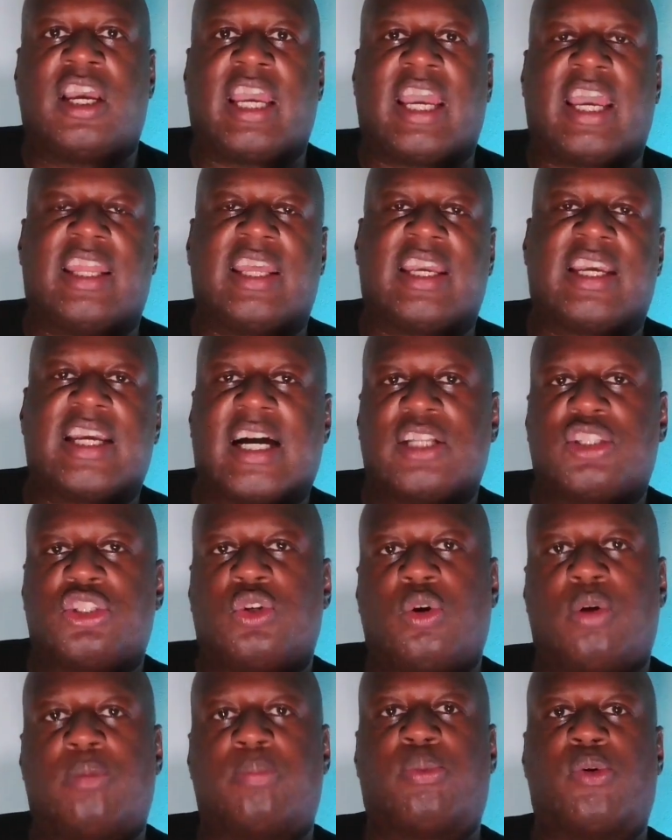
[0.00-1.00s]
and they got
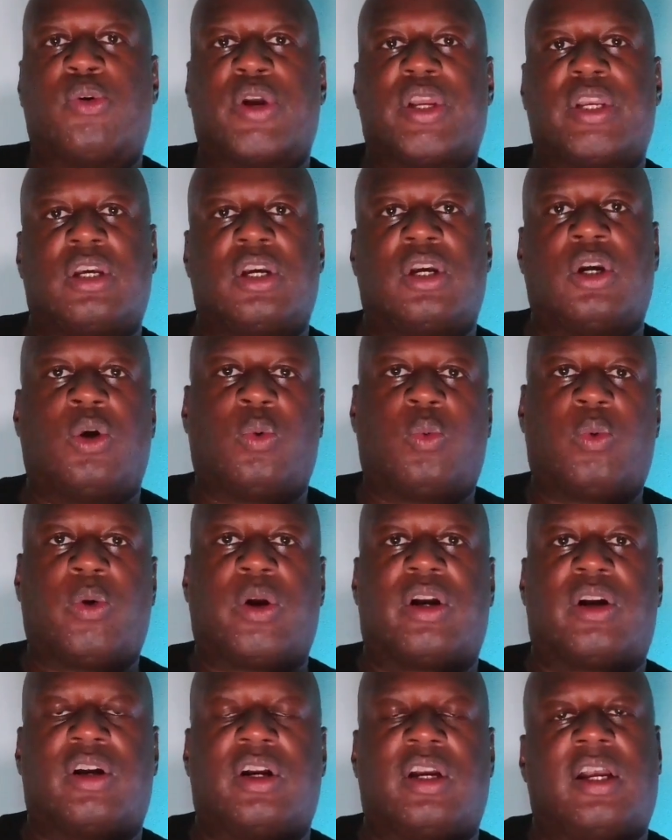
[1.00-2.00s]
to a point
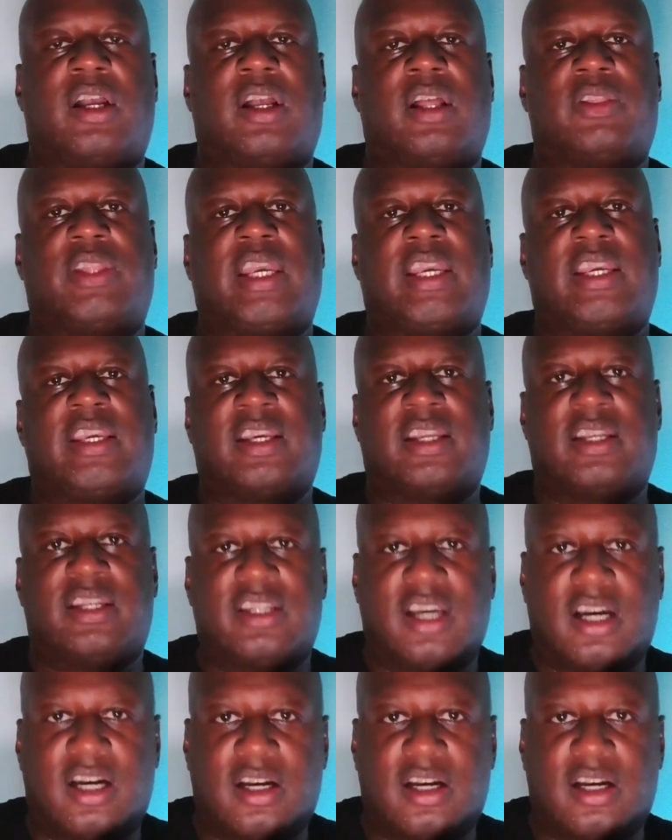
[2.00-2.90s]
where they can